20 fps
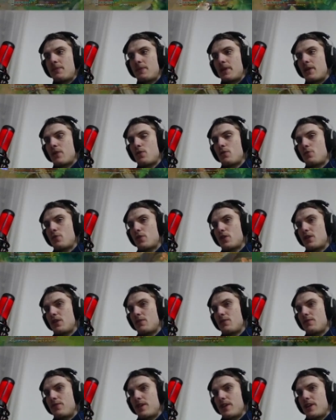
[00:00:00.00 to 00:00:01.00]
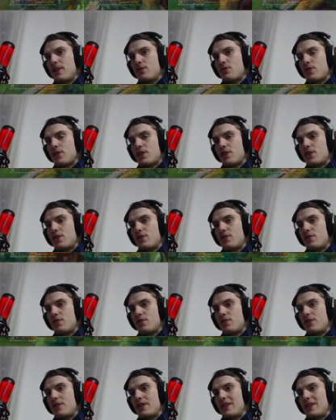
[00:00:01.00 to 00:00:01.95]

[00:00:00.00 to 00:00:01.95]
they go for the invade right here